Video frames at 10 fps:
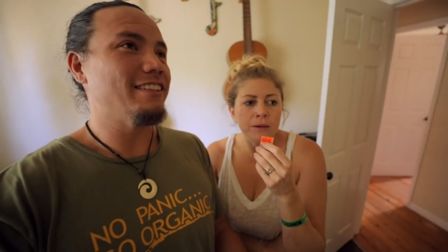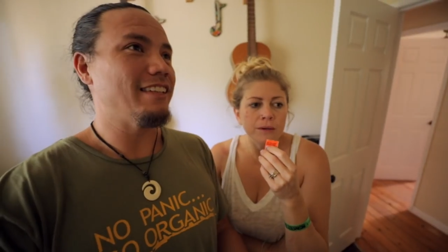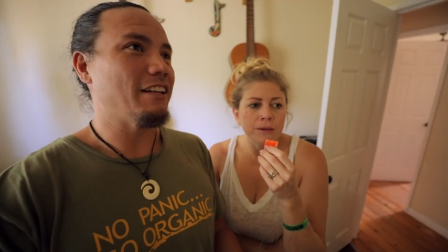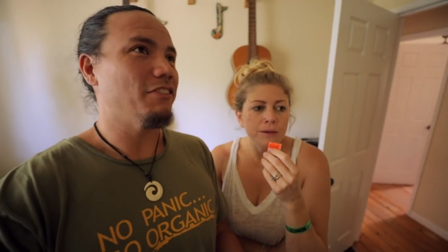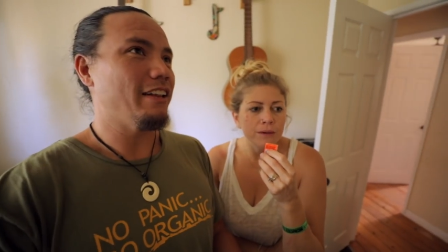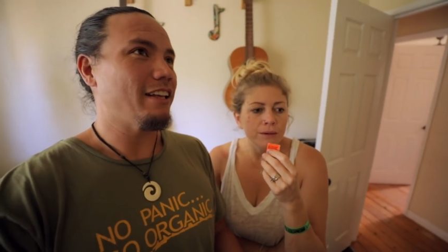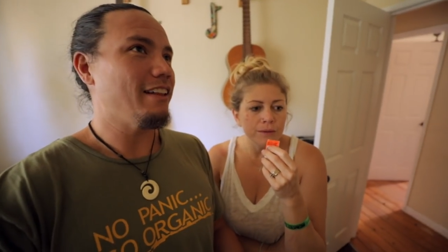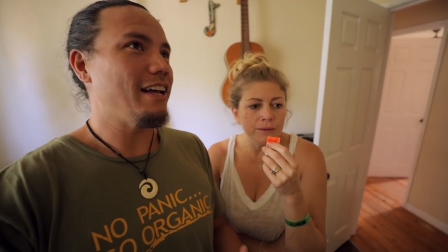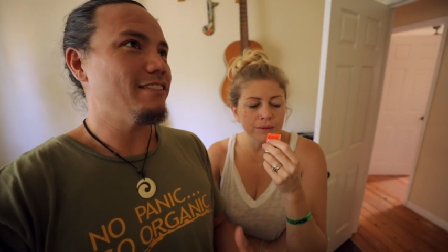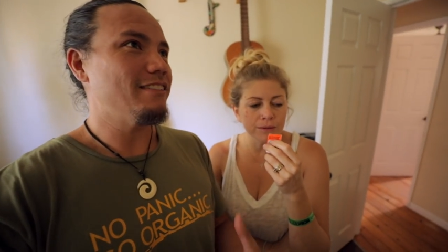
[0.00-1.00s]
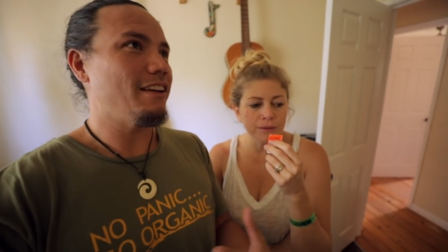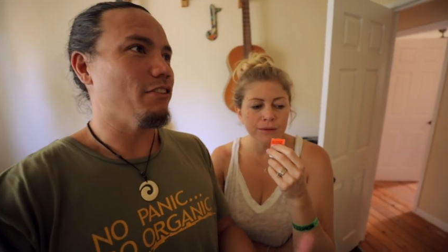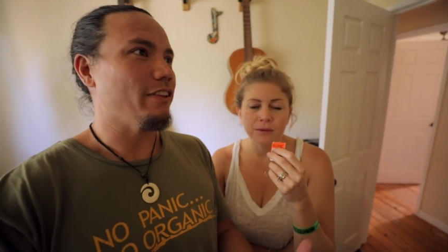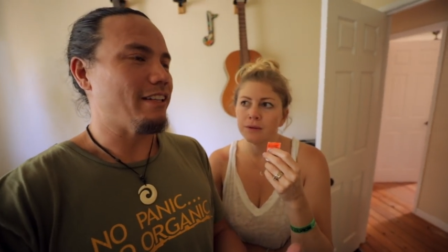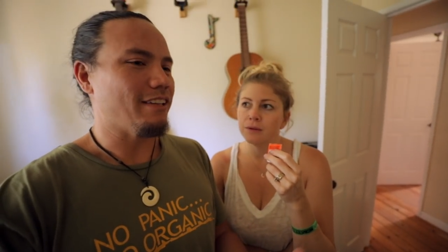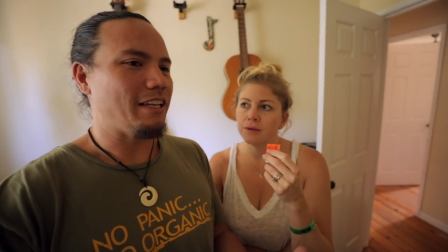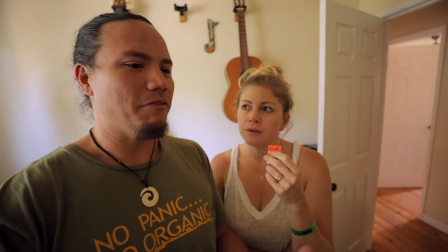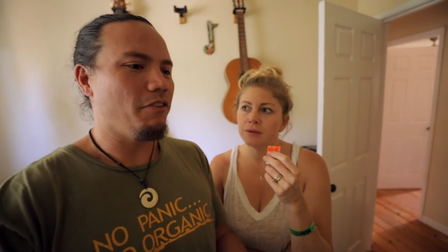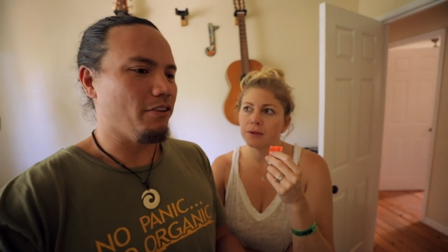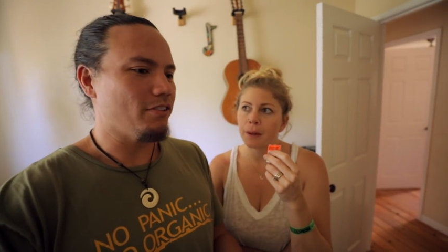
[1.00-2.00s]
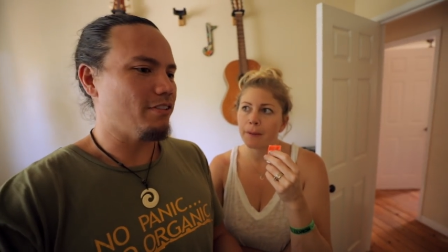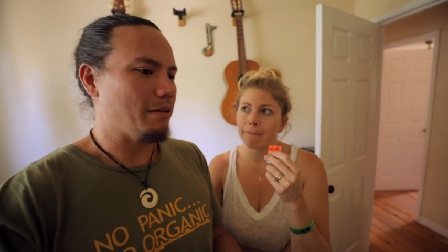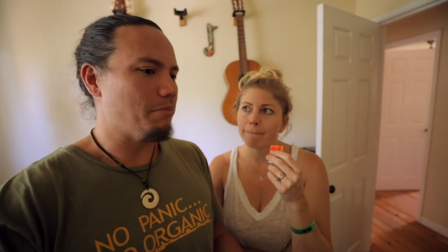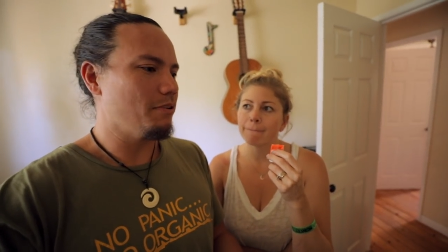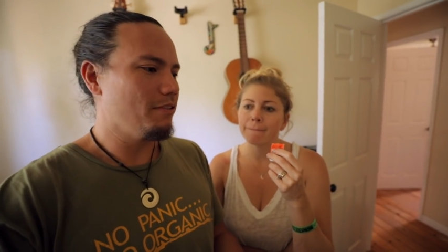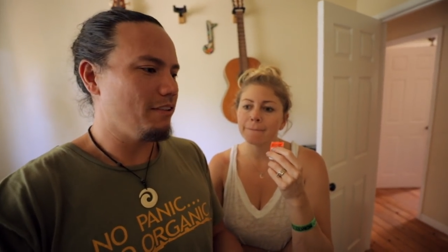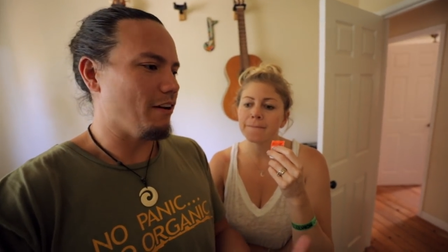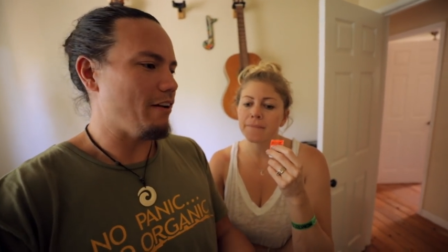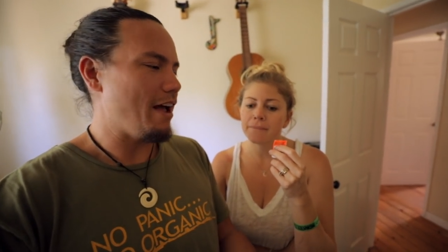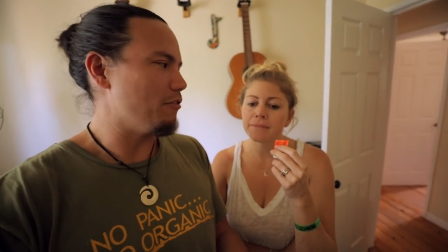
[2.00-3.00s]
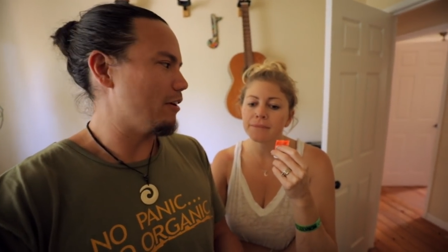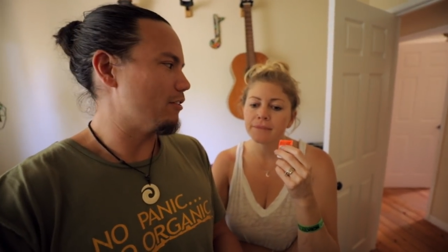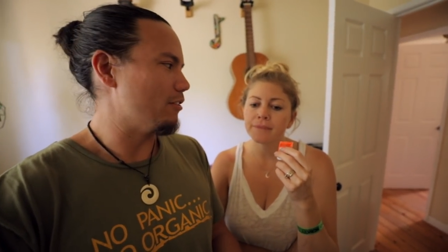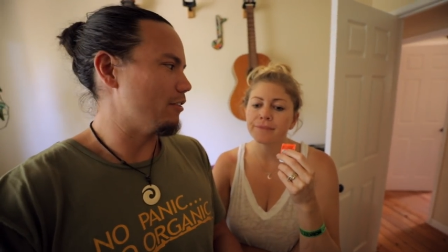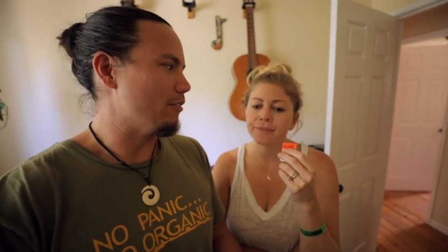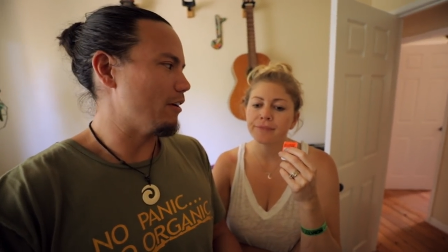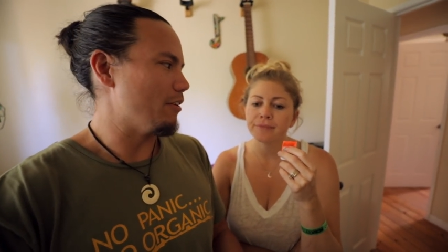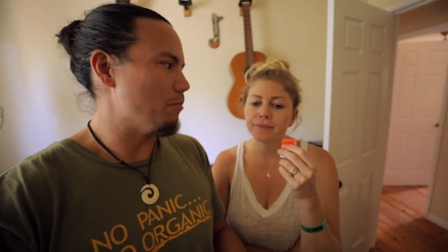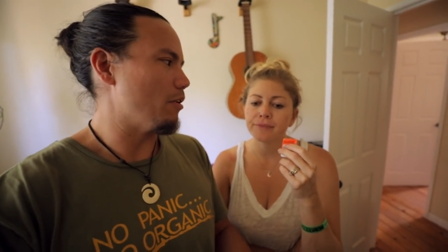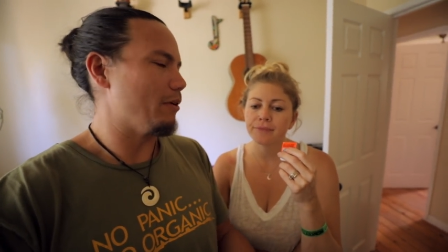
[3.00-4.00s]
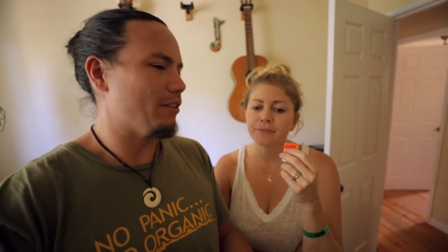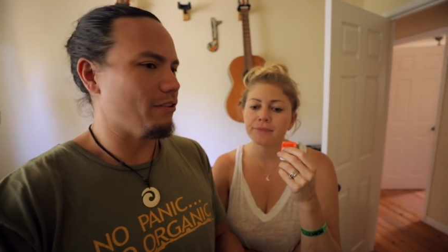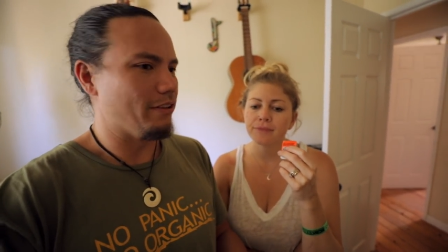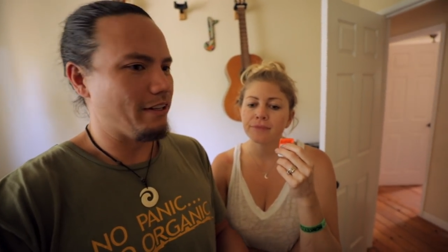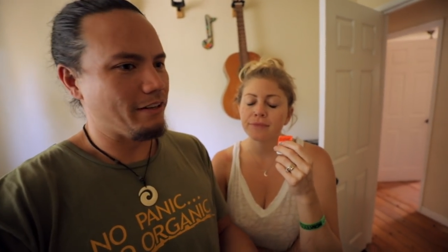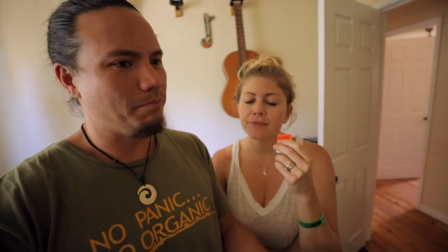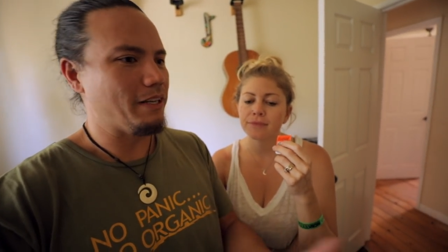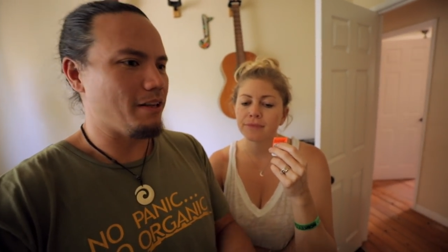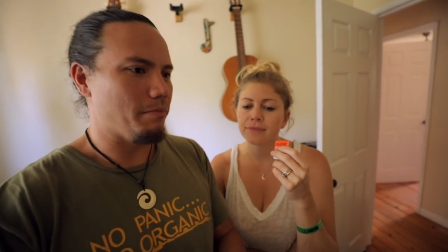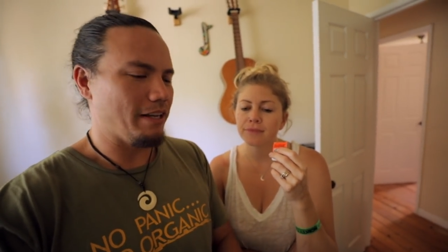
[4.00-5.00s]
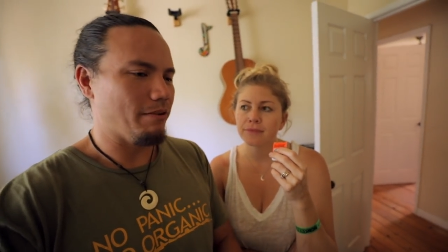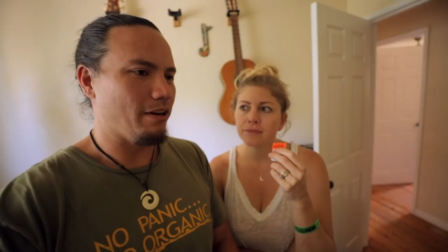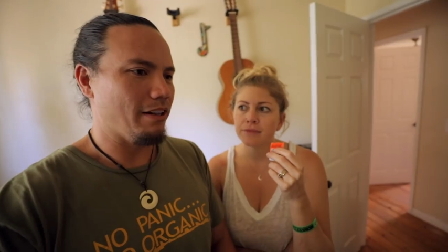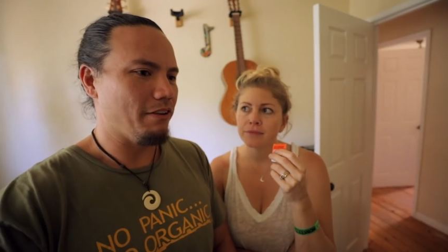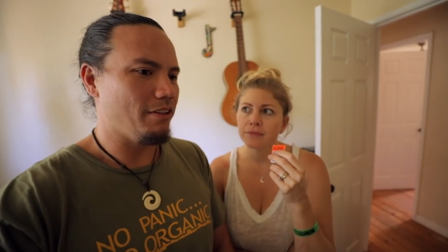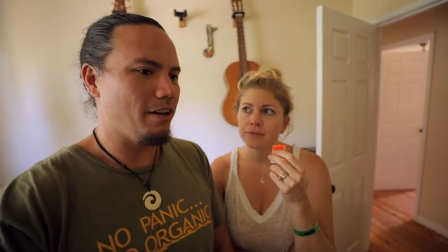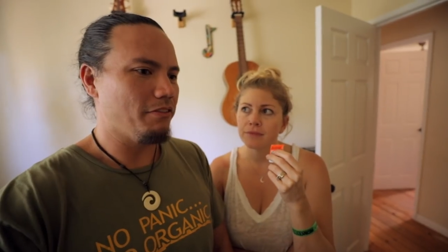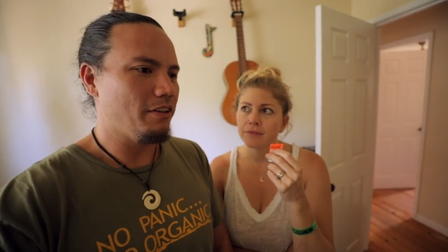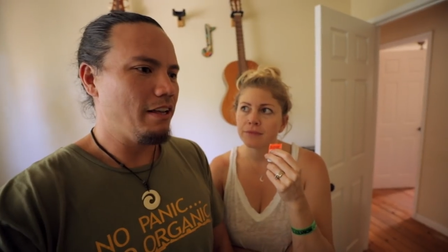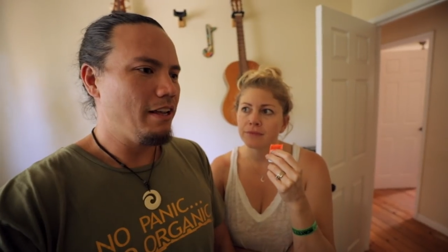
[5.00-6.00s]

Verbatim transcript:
Speaker 1: to this thing for like the last several nights i keep falling asleep you know halfway through it or whatever partway through it and then i pick up again where i left off